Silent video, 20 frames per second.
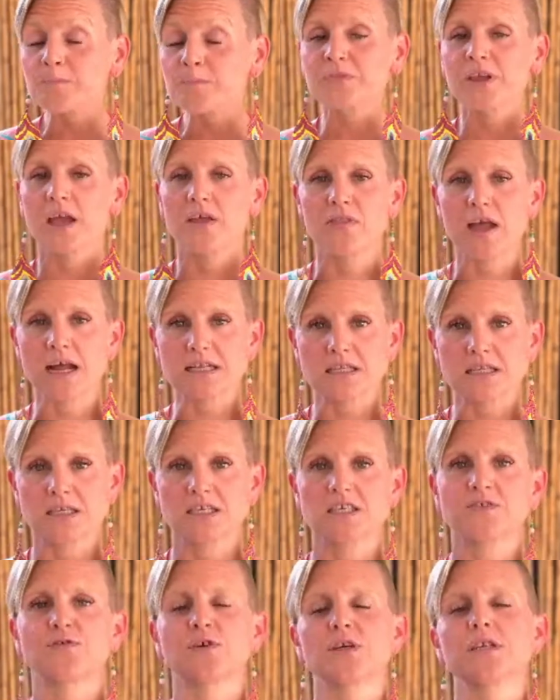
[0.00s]
and that's the
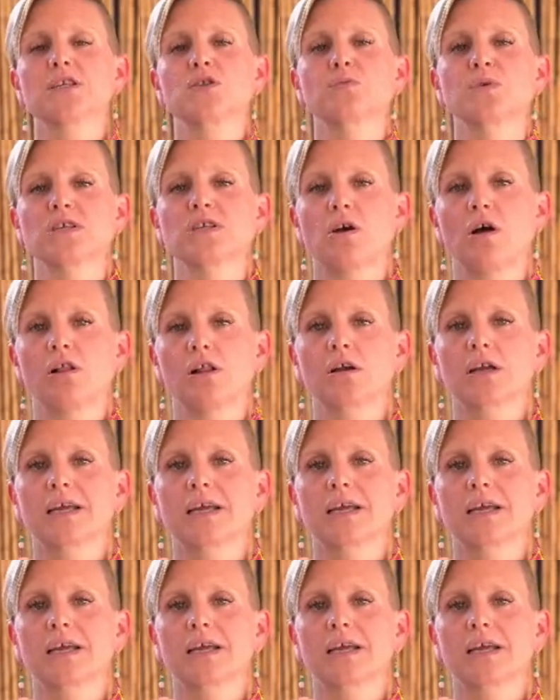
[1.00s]
difference, we call it
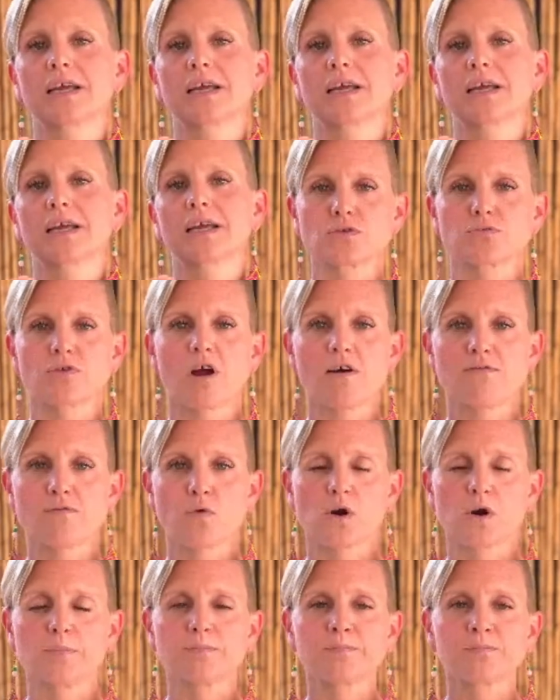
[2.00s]
cacao is the raw
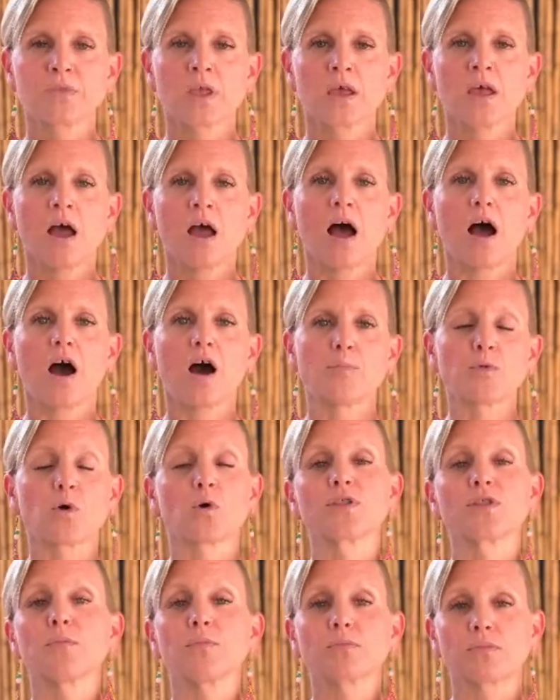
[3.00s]
form,
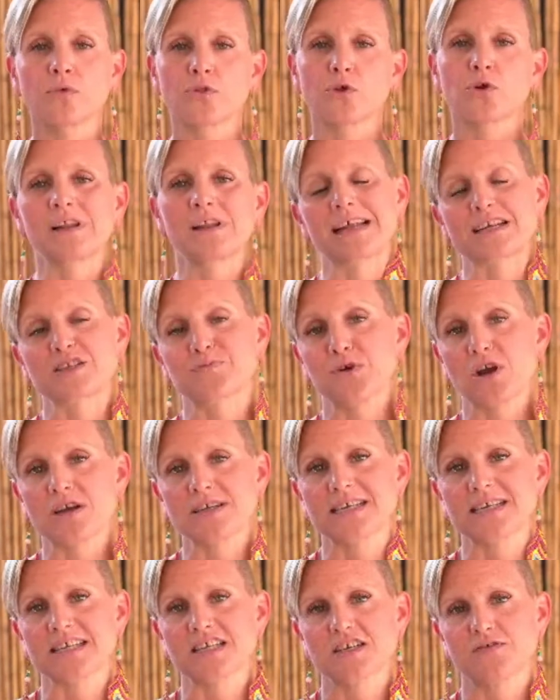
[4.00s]
or the less
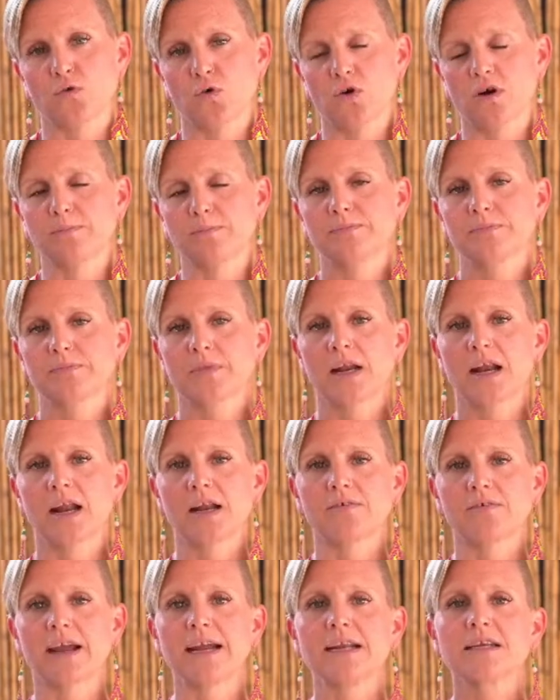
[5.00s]
processed form at
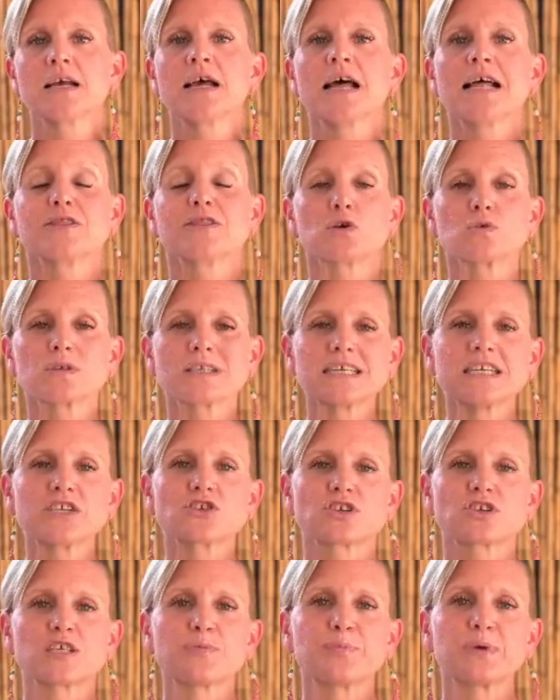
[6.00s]
any rate. Those seeds
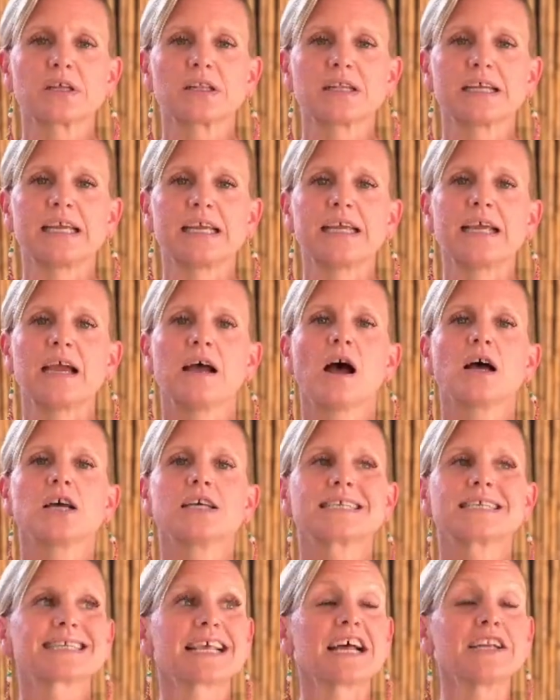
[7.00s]
are typically
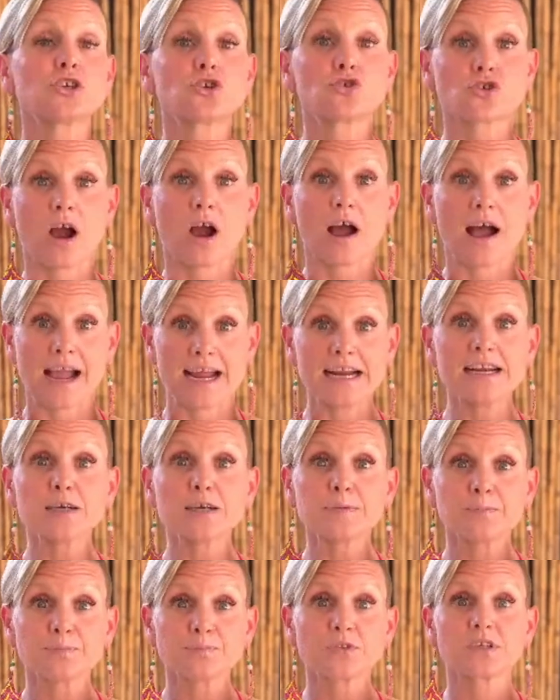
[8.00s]
sun-dried,
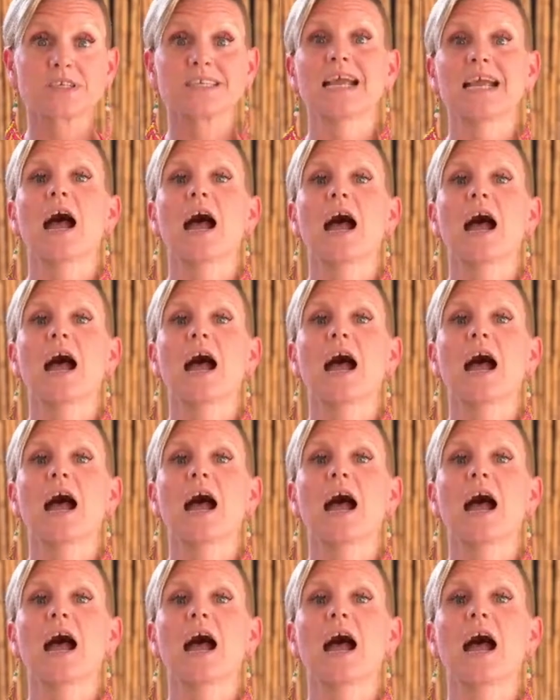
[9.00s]

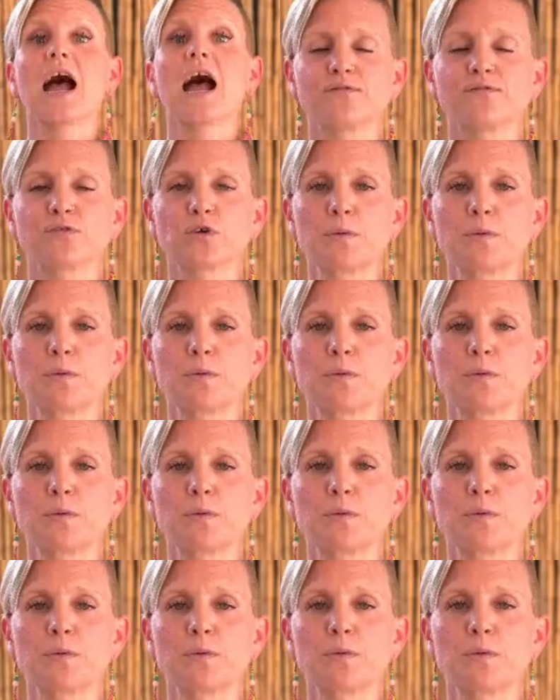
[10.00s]
dehydrated, and then
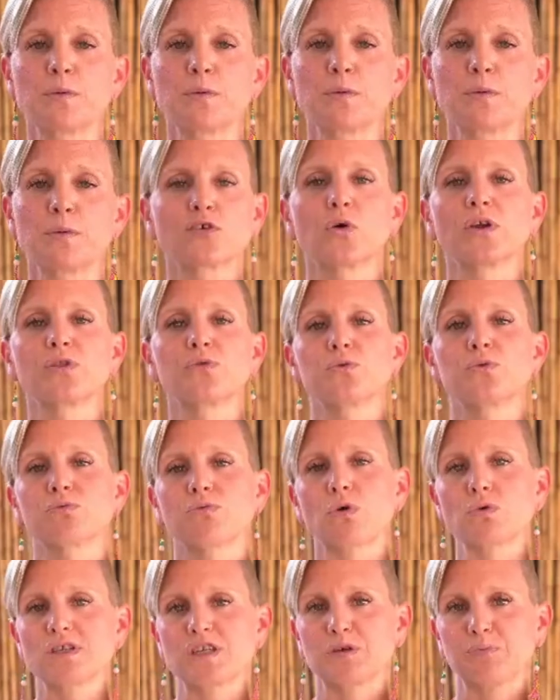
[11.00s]
fermented instead of going through the
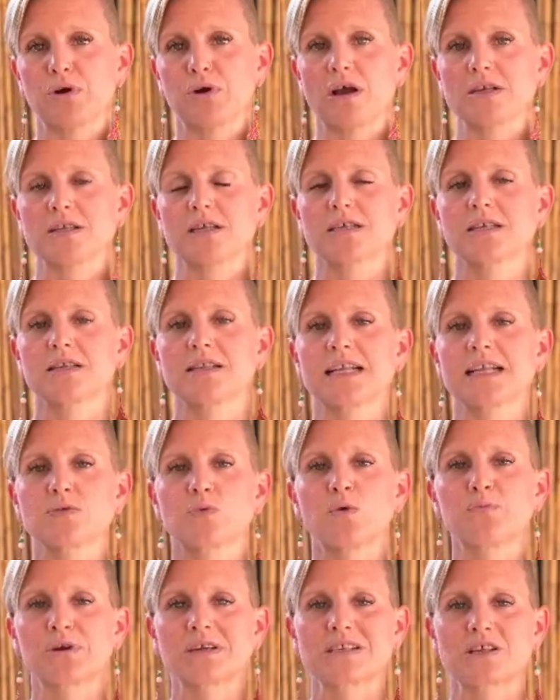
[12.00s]
roasting process, and that's
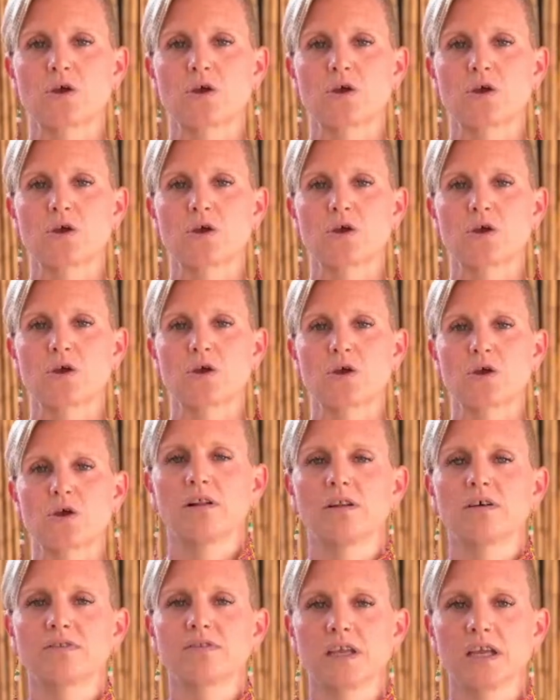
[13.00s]
what brings out the flavor and
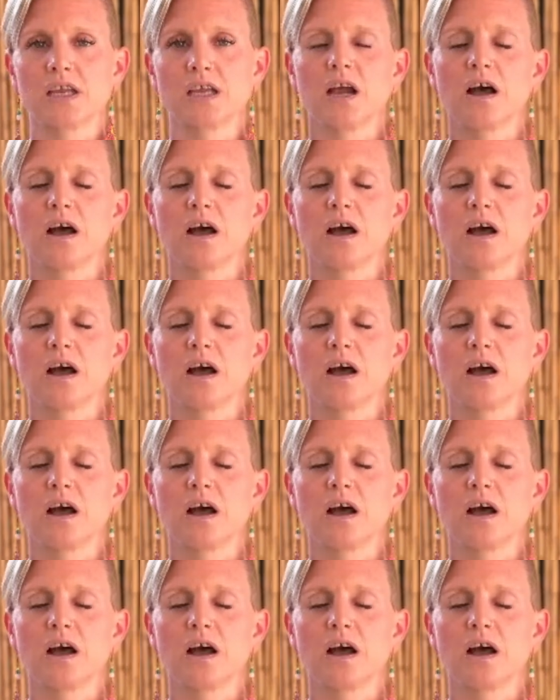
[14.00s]
all of the